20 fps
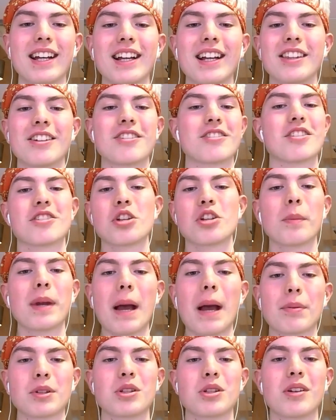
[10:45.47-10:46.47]
there's so many
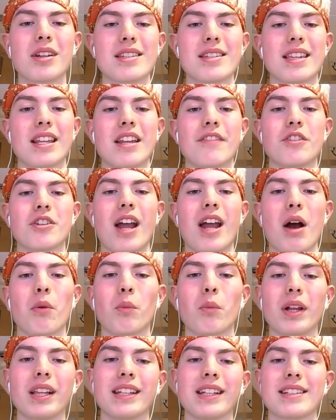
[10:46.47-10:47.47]
opportunities that if you're not
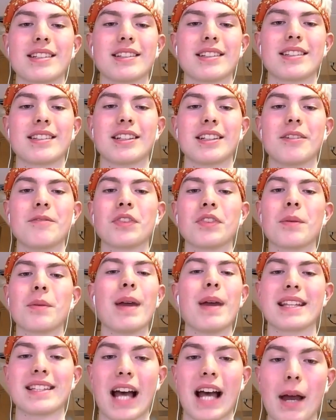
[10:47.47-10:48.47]
willing to
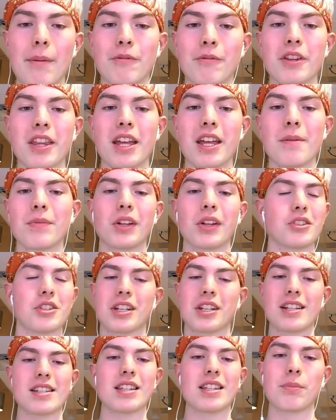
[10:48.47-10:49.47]
make time for them, they're just
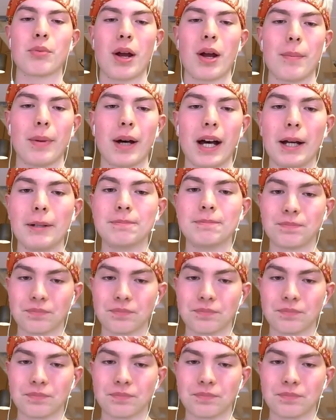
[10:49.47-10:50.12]
going to slip right by.